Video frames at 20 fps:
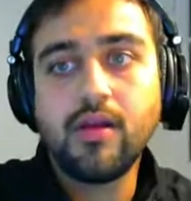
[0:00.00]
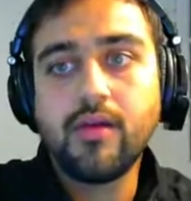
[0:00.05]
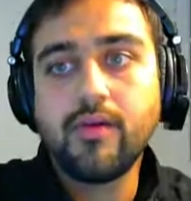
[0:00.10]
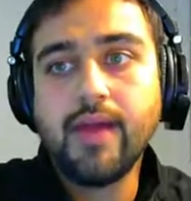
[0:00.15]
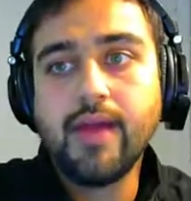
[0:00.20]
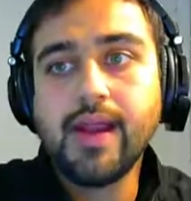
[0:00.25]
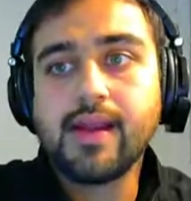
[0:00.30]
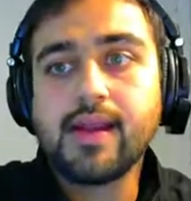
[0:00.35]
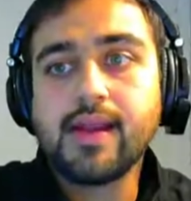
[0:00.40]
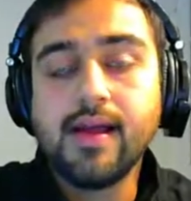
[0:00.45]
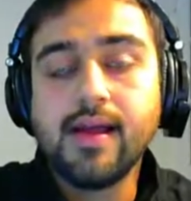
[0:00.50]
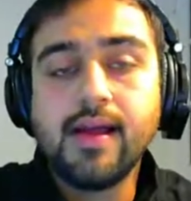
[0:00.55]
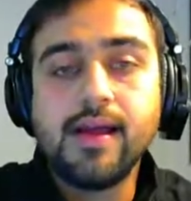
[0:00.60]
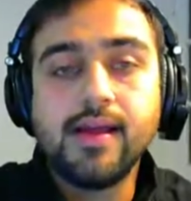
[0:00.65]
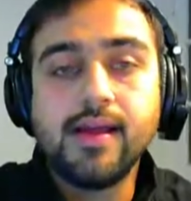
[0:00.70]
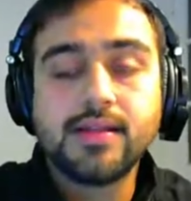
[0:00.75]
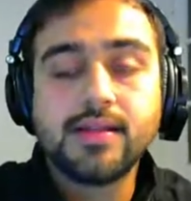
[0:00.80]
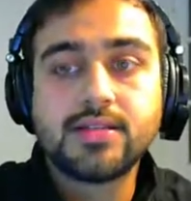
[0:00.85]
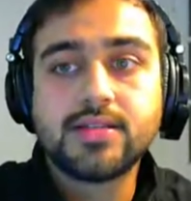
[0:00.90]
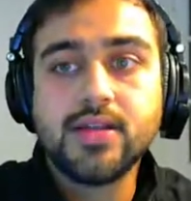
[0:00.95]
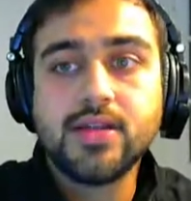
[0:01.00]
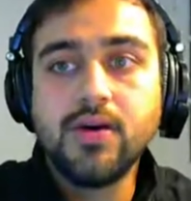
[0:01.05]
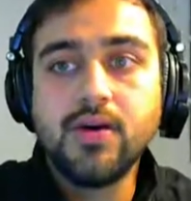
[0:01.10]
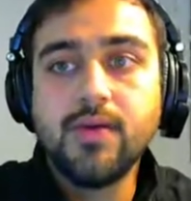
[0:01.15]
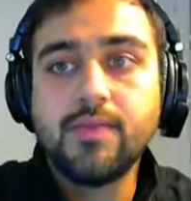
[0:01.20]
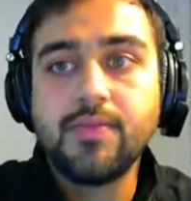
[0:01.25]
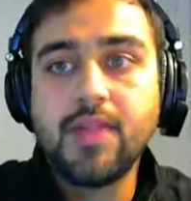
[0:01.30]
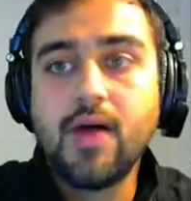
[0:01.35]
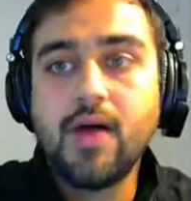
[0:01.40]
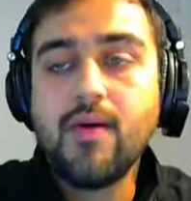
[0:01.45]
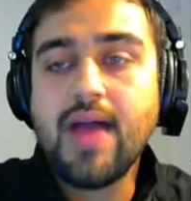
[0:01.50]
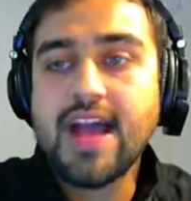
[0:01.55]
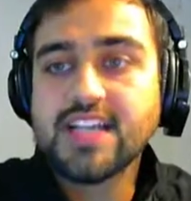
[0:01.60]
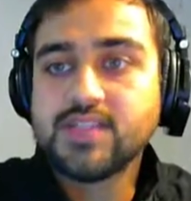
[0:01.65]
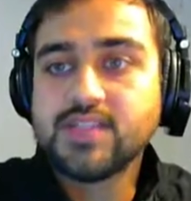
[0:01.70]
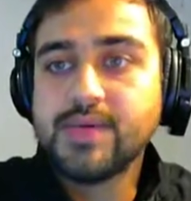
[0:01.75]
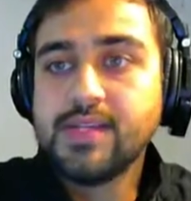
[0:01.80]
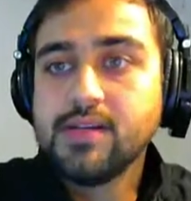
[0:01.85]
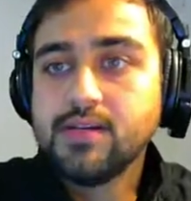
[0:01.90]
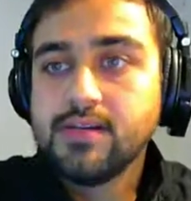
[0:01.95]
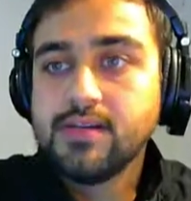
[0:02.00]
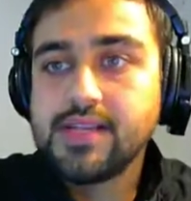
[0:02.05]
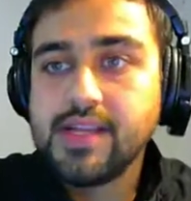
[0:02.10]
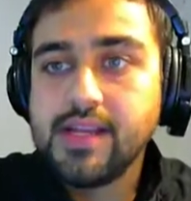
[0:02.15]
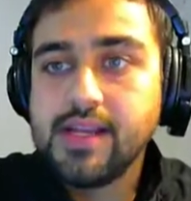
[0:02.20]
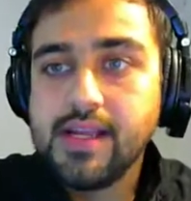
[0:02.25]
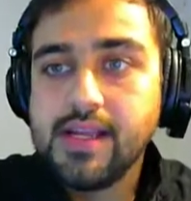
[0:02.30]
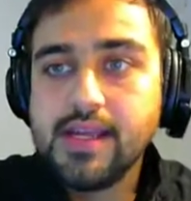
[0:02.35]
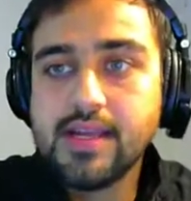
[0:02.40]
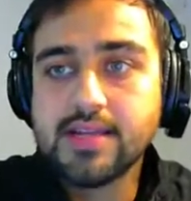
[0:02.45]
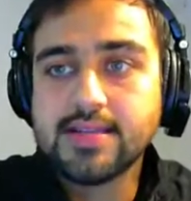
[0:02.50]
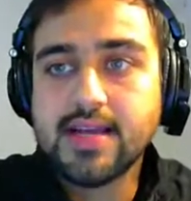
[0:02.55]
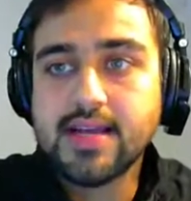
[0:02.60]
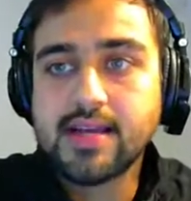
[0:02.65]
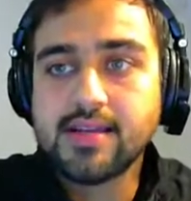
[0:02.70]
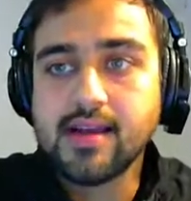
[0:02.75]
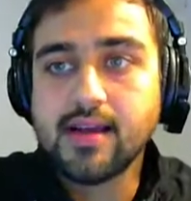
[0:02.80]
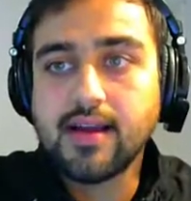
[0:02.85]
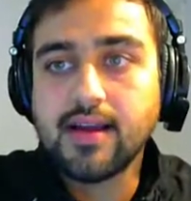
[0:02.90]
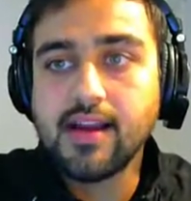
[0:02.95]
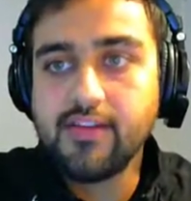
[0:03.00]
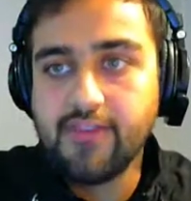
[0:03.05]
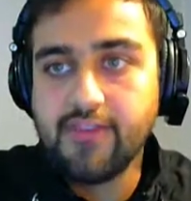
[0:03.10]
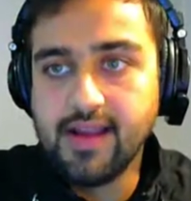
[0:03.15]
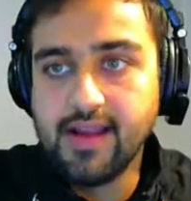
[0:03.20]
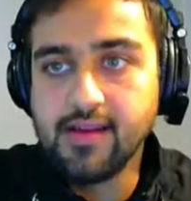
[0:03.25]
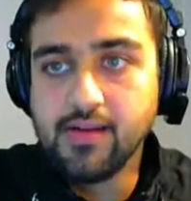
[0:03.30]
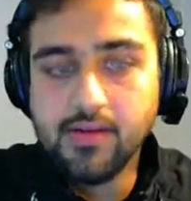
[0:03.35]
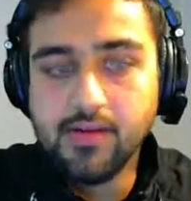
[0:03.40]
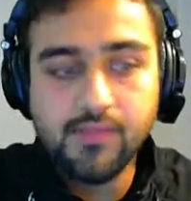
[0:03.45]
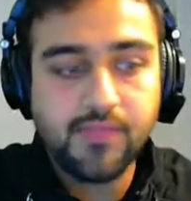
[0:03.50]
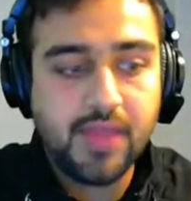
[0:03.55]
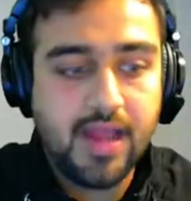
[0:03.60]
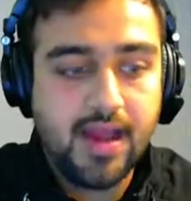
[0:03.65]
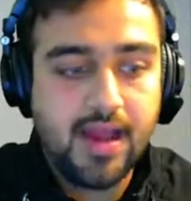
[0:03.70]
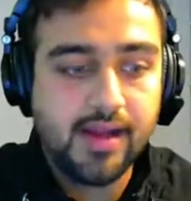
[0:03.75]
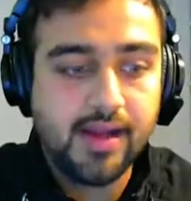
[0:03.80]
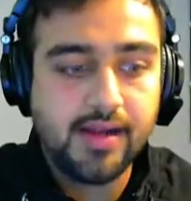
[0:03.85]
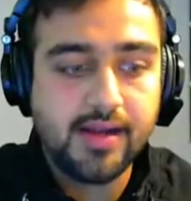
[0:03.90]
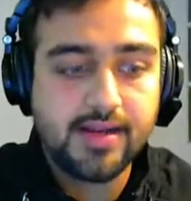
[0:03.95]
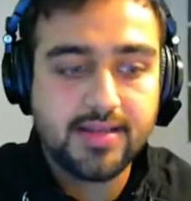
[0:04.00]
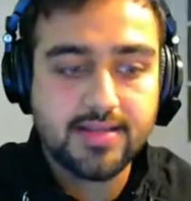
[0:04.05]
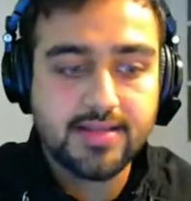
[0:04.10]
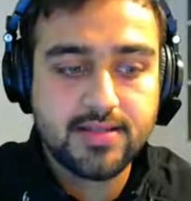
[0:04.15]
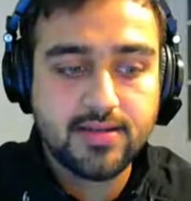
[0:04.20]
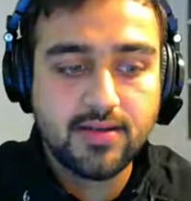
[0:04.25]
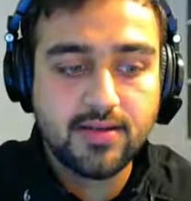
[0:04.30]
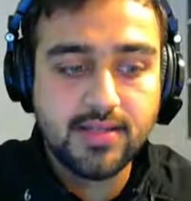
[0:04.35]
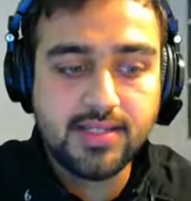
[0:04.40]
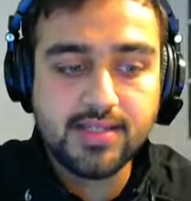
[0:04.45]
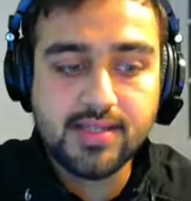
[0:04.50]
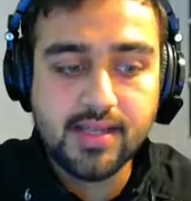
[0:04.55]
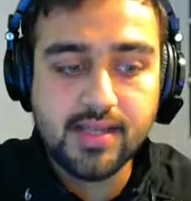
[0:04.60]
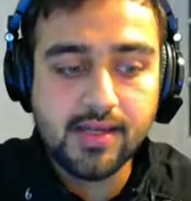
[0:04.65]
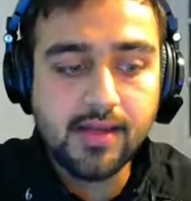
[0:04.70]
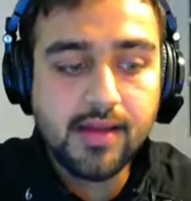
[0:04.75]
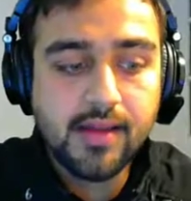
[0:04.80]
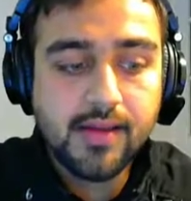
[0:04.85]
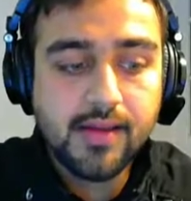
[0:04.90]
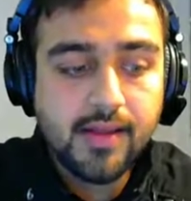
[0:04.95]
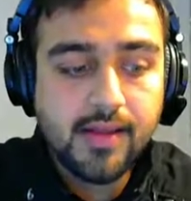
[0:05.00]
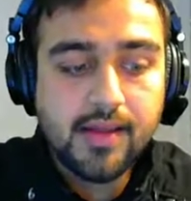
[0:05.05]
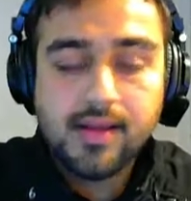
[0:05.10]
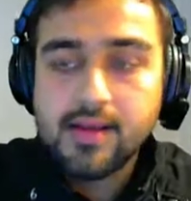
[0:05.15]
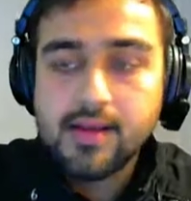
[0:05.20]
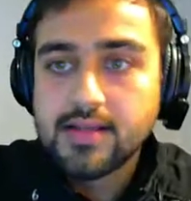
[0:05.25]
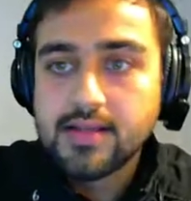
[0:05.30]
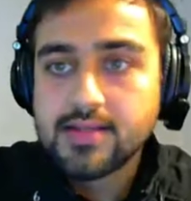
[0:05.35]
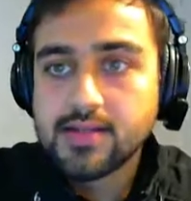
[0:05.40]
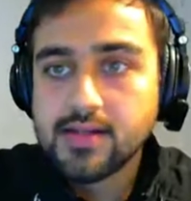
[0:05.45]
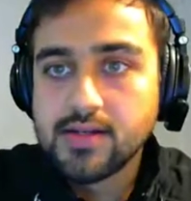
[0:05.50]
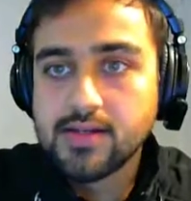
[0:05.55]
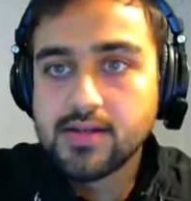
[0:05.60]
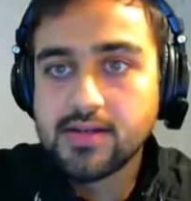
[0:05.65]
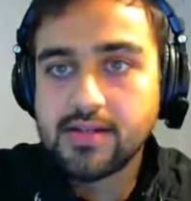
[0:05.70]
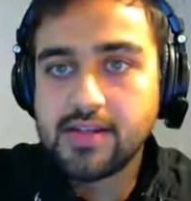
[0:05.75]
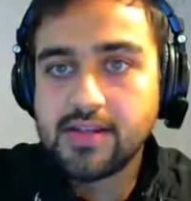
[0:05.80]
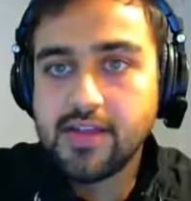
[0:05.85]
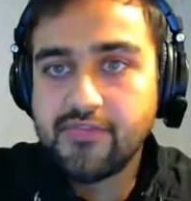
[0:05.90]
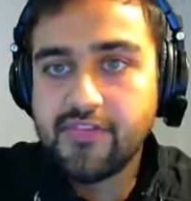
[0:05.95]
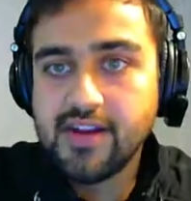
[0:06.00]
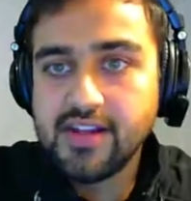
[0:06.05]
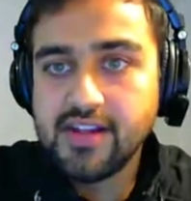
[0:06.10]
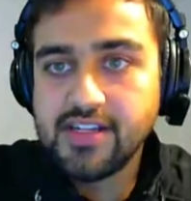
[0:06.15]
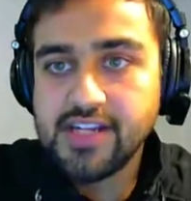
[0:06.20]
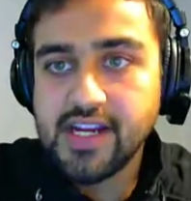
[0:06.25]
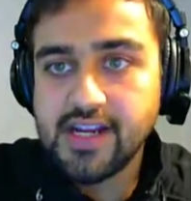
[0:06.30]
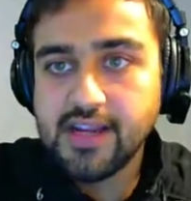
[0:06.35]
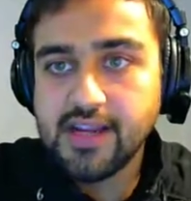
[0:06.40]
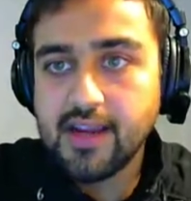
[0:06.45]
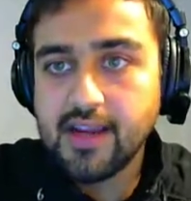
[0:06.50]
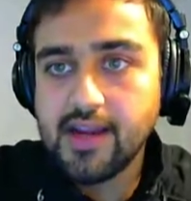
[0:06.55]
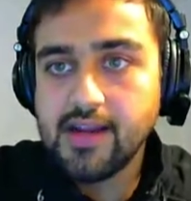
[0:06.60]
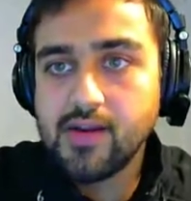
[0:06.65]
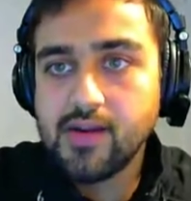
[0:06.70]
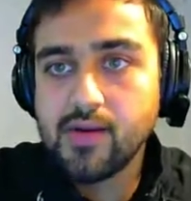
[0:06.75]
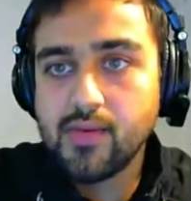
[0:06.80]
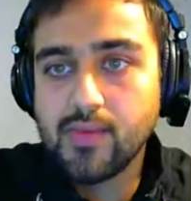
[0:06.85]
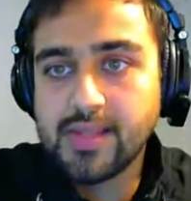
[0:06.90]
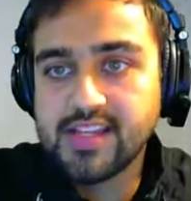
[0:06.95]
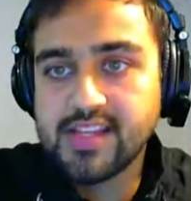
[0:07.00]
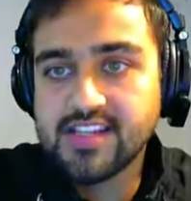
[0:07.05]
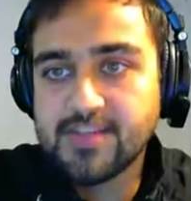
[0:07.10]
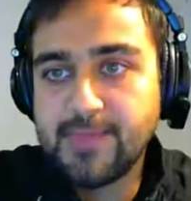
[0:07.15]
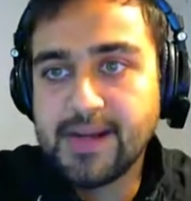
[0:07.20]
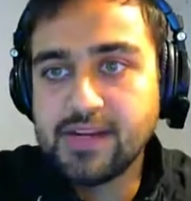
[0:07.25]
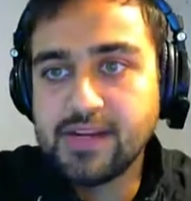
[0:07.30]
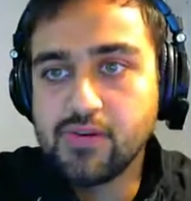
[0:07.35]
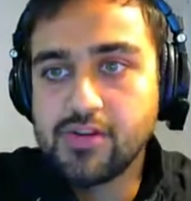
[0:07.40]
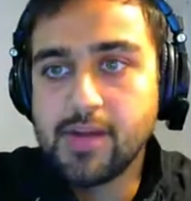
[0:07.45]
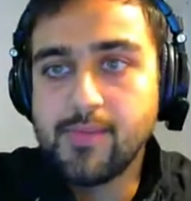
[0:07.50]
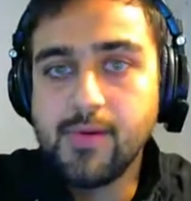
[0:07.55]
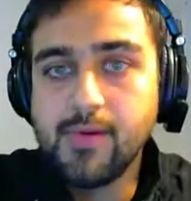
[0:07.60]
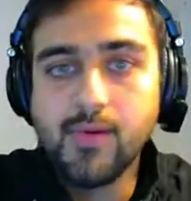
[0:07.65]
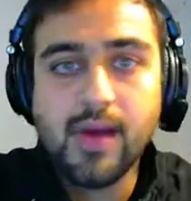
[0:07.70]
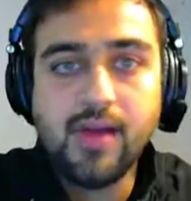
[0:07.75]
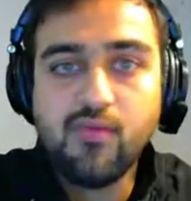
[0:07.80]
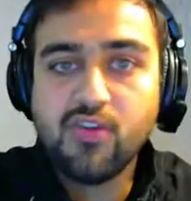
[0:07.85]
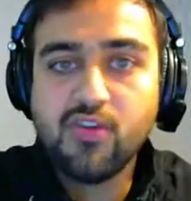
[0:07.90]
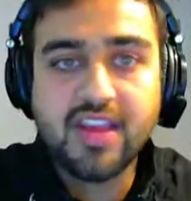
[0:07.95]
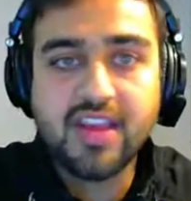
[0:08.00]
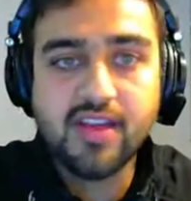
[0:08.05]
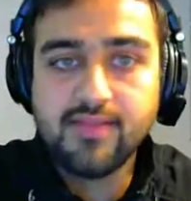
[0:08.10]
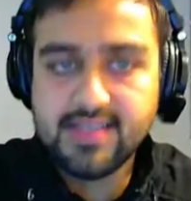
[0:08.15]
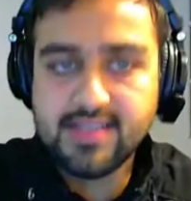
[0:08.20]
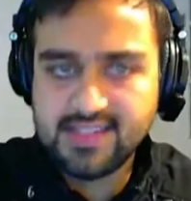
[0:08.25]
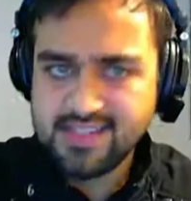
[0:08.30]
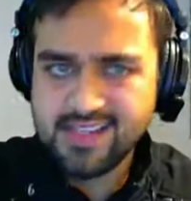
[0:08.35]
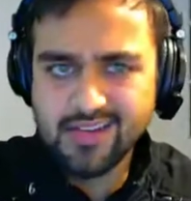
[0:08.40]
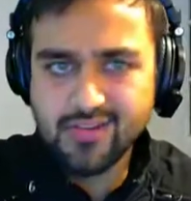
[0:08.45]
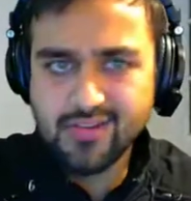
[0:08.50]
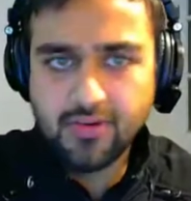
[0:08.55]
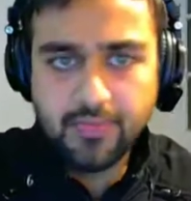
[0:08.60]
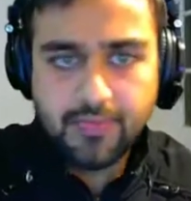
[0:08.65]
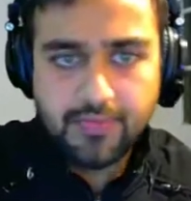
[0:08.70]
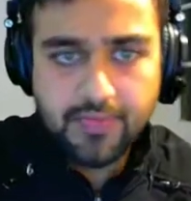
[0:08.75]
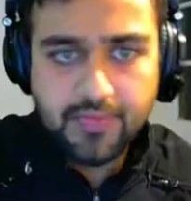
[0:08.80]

right? So now as we know, TD is our target value and it is constant. So differentiating it with respect to Wi would give us 0.